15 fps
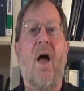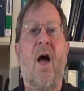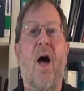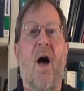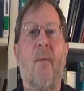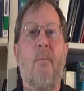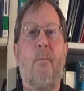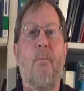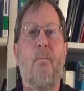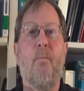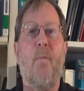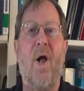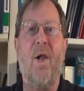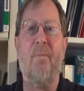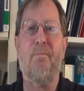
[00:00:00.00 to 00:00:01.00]

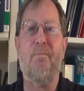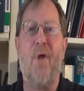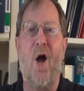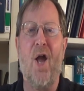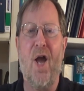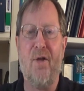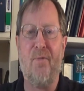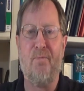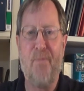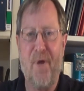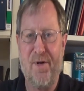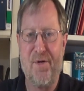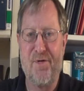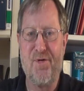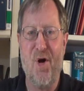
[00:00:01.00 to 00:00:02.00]
Well, I had
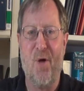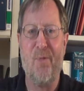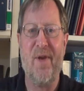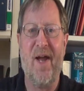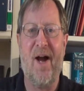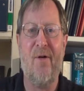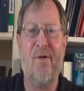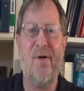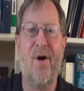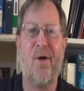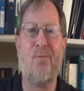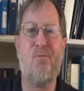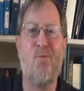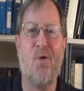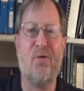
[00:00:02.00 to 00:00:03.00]
better stop now. I
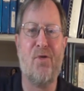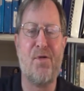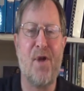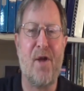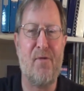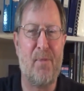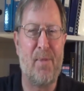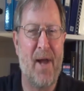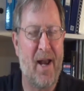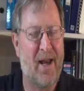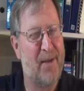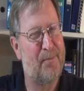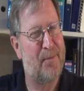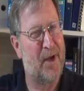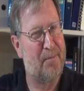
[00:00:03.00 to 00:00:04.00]
want to save the
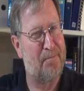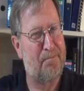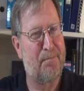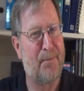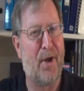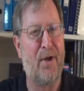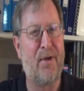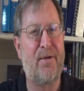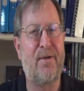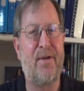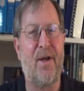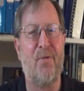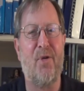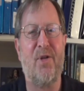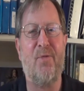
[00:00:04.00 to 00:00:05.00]
planet, but I
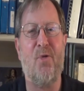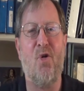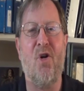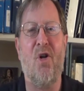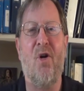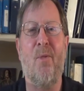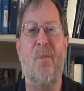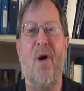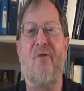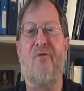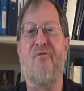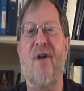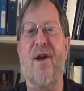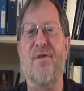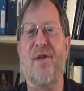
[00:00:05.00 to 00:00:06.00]
don't want to put one of my
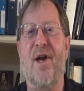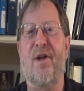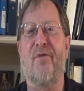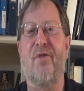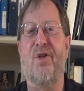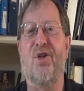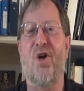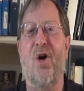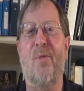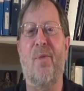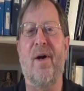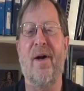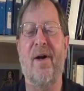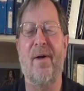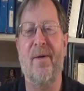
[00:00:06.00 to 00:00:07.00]
friends out of a job,
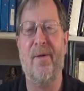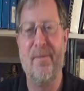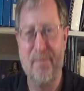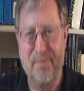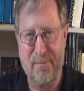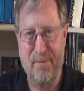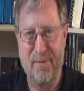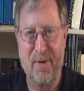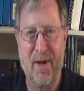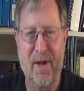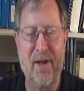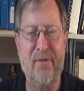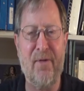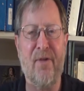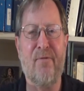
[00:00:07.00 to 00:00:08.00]

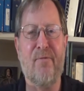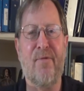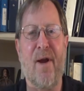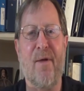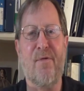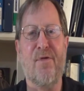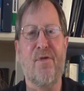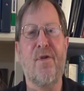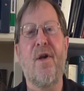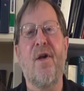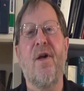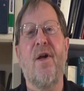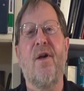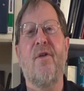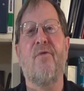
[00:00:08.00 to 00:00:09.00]
even if perhaps
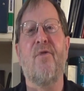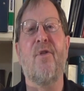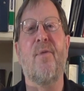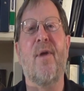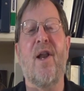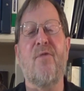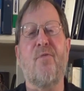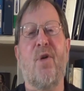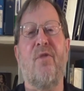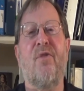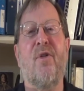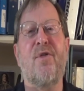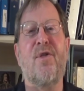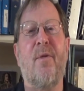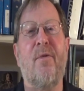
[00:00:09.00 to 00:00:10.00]
from the planet's point of
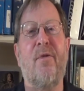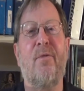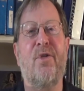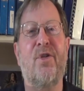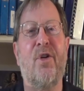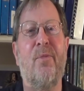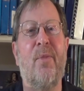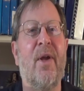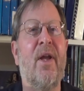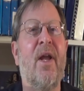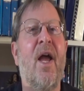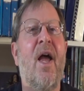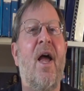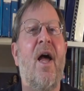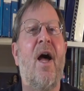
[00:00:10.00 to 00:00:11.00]
view some of them should be.
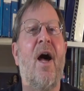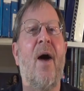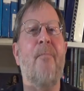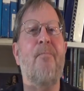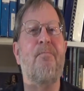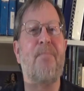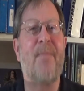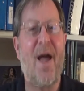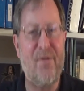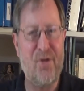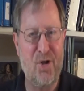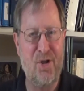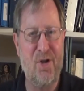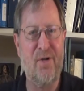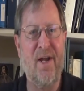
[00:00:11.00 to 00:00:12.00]
Have a
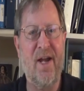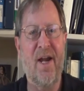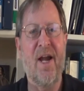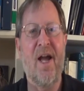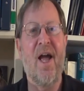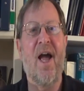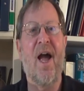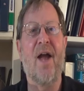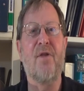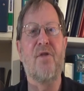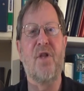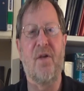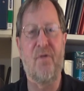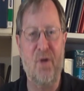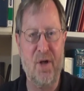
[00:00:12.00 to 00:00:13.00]
good new year and
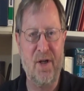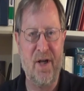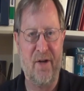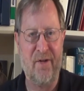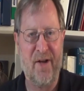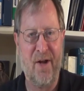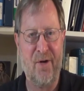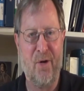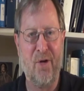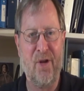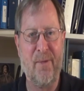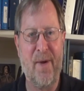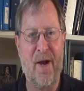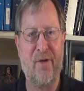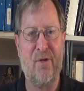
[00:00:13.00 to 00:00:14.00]
see if you can cut down on the
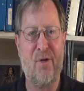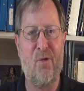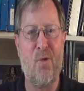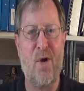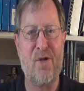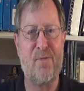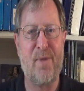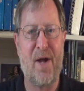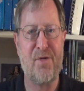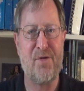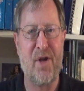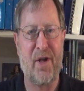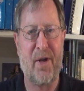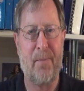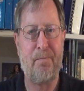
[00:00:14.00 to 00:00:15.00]
amount of waste
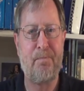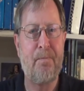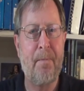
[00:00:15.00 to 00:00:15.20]
plastic.